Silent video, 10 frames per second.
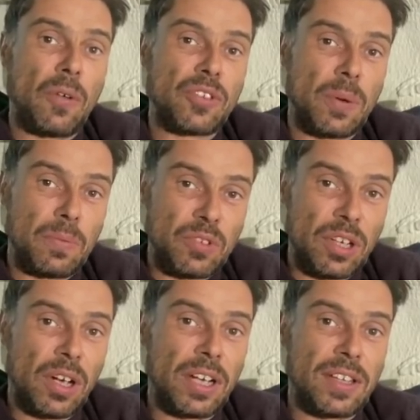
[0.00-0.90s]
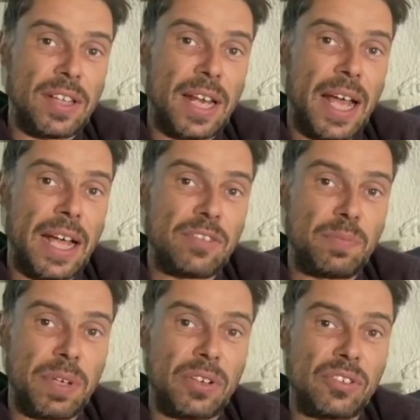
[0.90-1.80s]
So I'm delighted that it has,
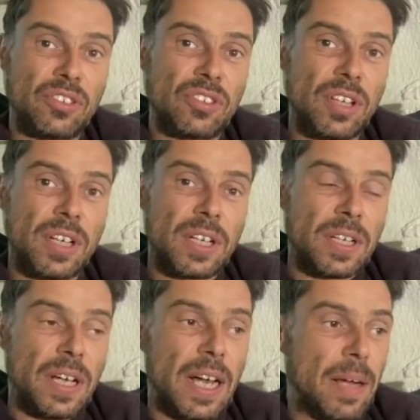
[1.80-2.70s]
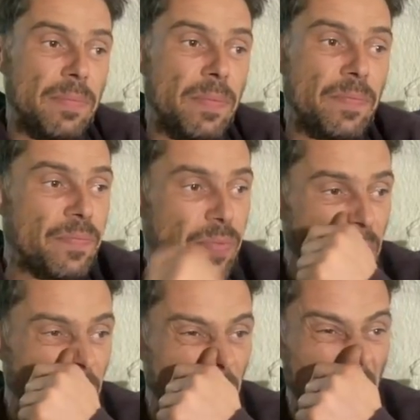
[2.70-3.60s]
because
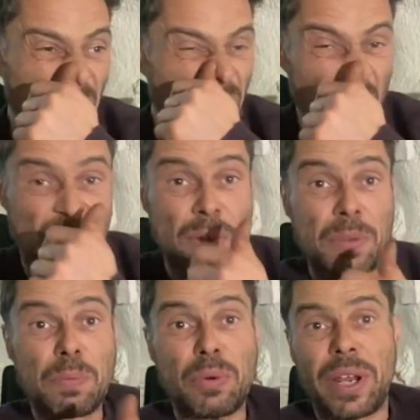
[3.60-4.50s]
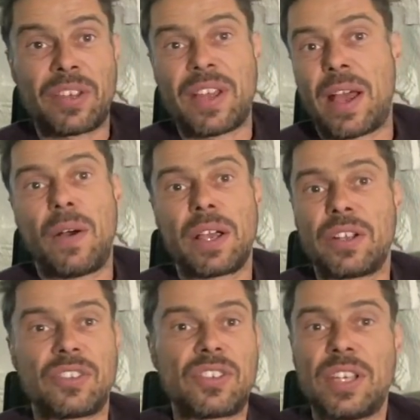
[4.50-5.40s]
when I took some of the bricks out, I could
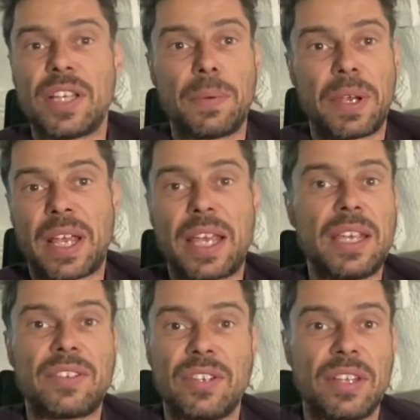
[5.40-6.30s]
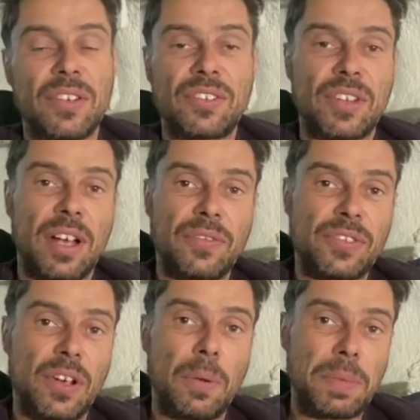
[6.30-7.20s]
see they were caked in this stuff.
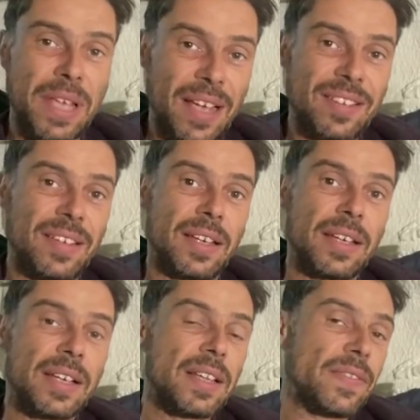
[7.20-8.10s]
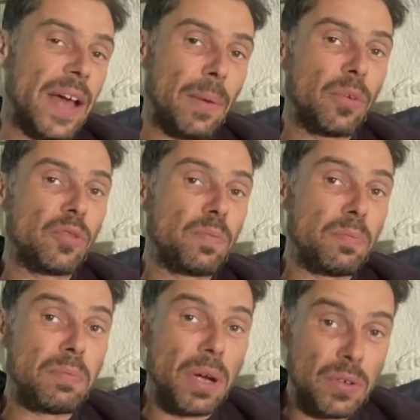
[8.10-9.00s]
So I'm guessing that was
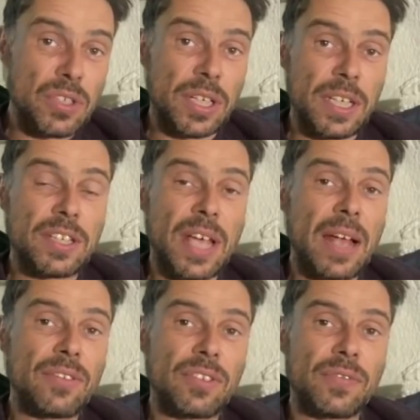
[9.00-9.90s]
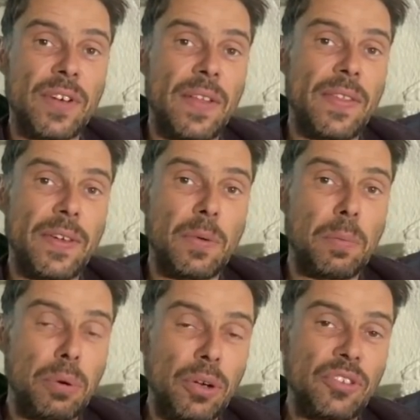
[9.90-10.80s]
mostly down to the fact that they were
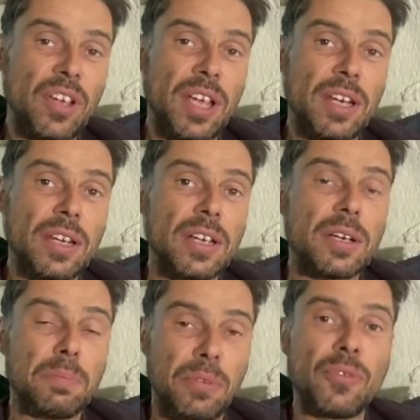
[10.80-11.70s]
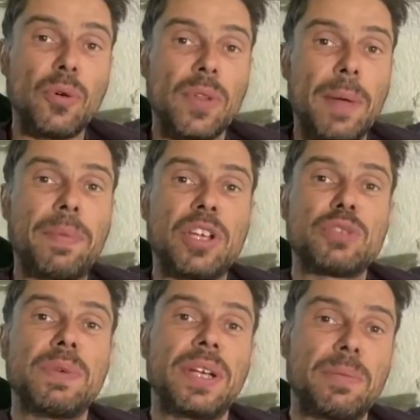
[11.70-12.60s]
put in before that
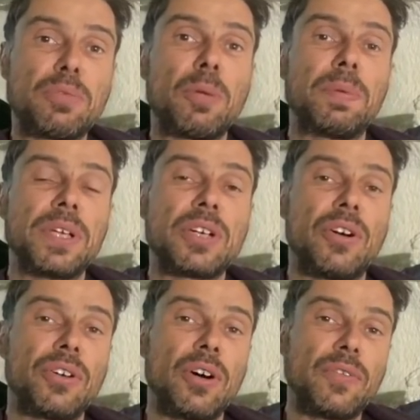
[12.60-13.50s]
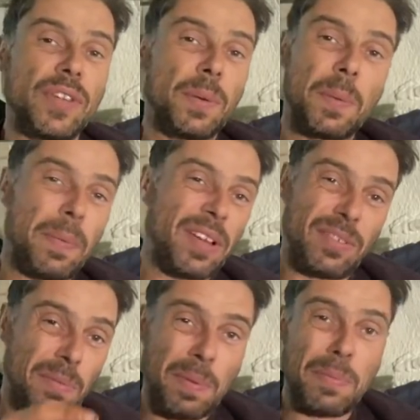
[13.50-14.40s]
bitumen had properly gone off, and they were
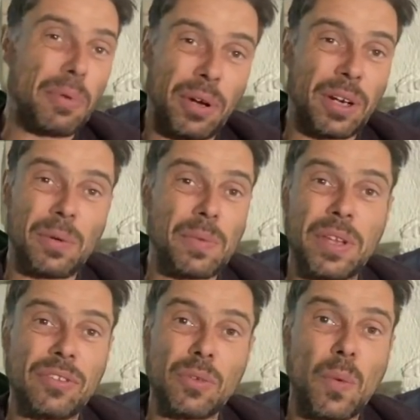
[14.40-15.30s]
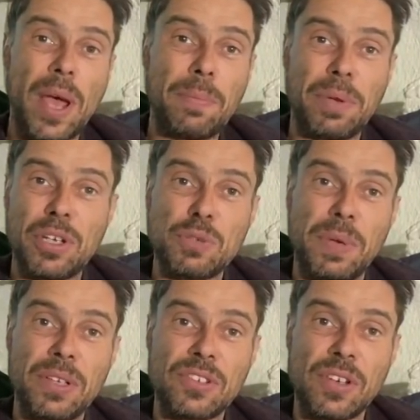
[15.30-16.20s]
basically been put into wet
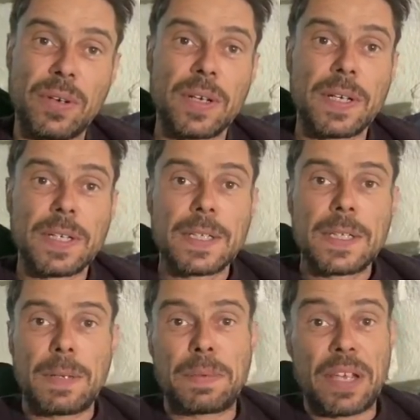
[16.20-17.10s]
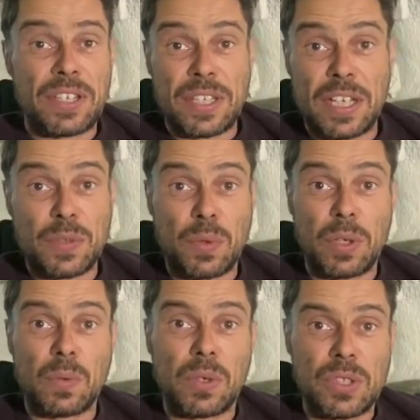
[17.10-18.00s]
bitumen. So I'm guessing that's what it
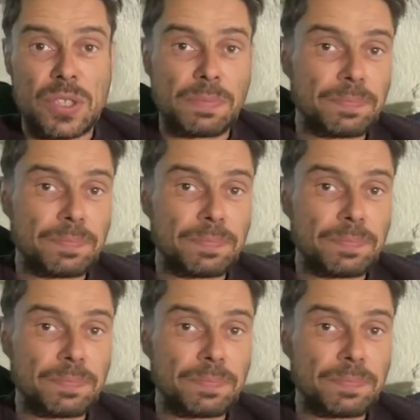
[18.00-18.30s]
was.